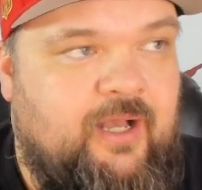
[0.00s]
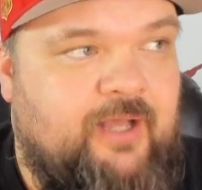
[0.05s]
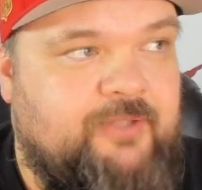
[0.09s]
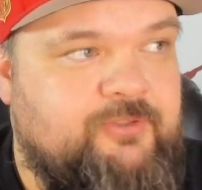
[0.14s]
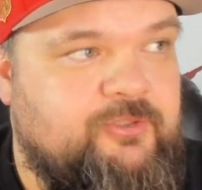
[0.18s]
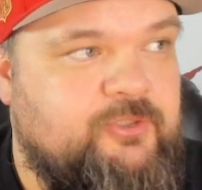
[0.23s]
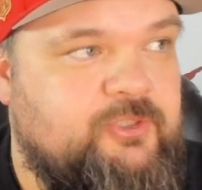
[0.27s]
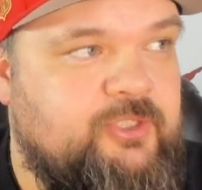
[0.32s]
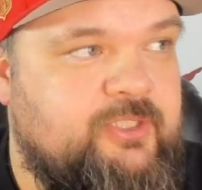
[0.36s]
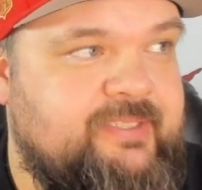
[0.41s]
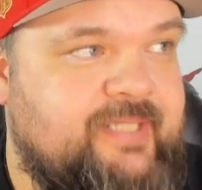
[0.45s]

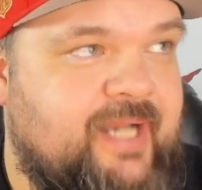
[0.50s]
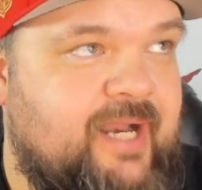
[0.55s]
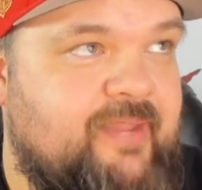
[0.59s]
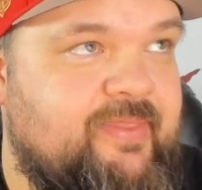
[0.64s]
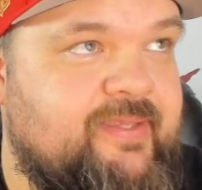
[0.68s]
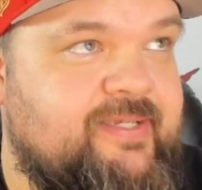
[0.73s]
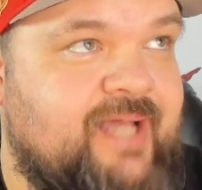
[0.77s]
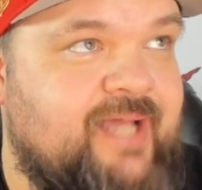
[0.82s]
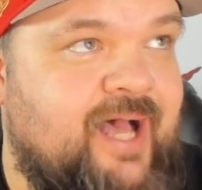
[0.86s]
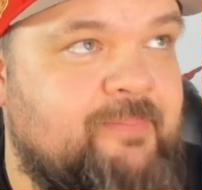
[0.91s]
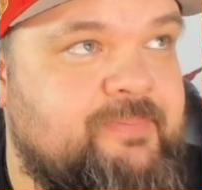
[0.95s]
So just out of
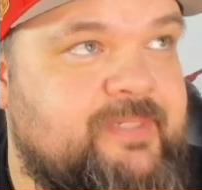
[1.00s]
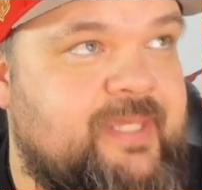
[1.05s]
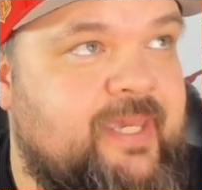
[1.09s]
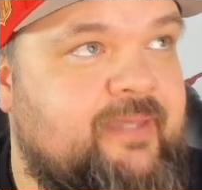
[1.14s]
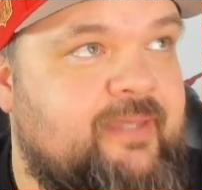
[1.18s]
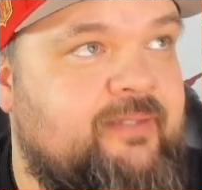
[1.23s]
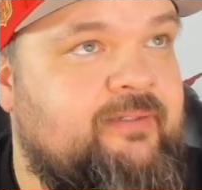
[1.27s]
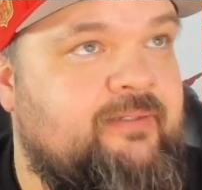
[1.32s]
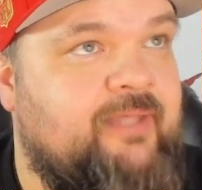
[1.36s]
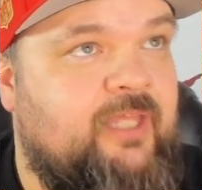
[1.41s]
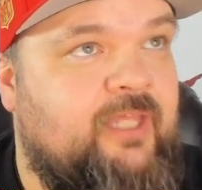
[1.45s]
the top
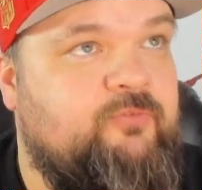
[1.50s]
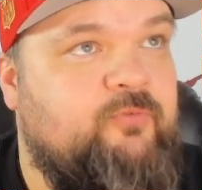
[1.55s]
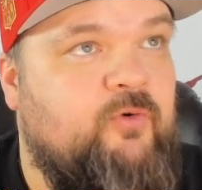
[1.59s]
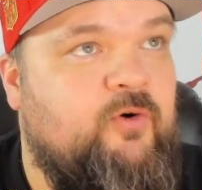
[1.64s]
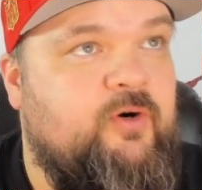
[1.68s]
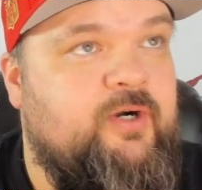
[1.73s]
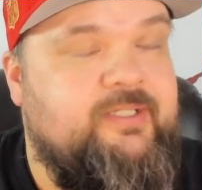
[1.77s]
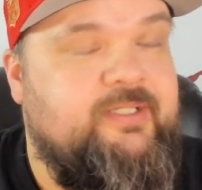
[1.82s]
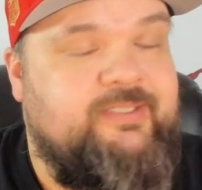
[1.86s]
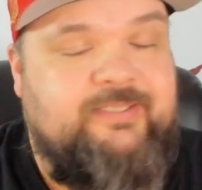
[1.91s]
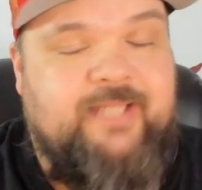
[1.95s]
10, as
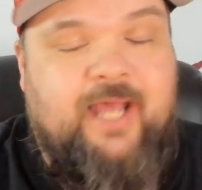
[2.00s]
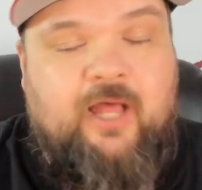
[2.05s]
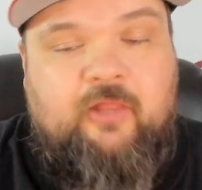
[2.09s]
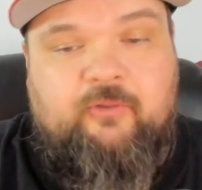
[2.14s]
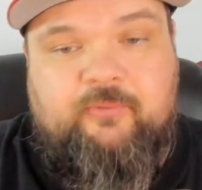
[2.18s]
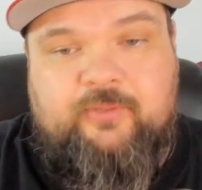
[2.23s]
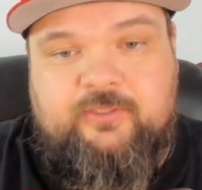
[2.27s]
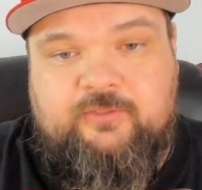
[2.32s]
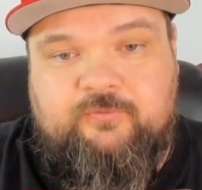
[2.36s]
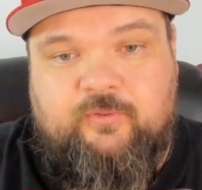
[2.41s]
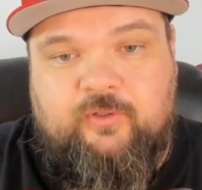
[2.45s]
far as
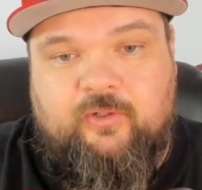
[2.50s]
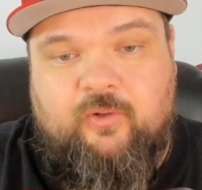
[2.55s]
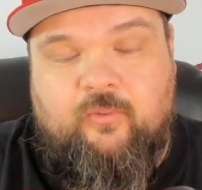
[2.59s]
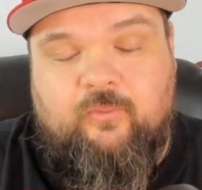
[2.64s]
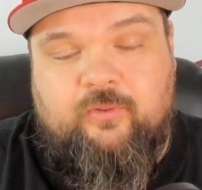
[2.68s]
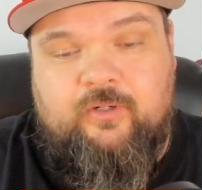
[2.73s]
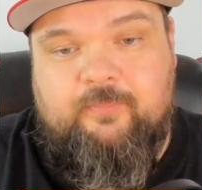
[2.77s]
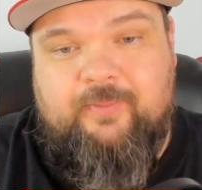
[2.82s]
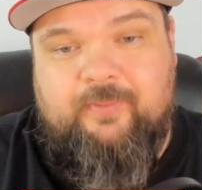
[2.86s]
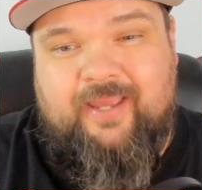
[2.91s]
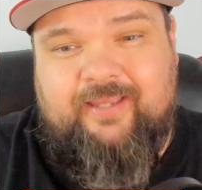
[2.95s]
salaries for a
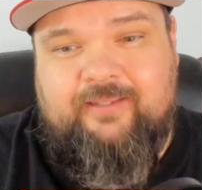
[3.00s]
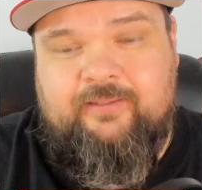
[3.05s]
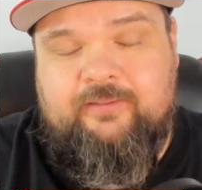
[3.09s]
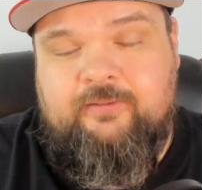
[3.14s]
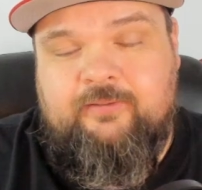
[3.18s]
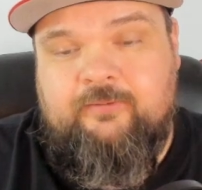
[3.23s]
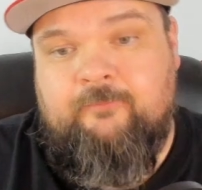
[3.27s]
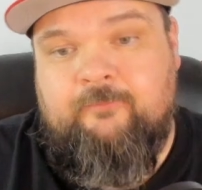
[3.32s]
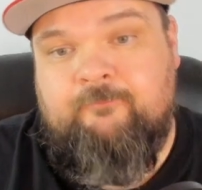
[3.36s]
cornerback,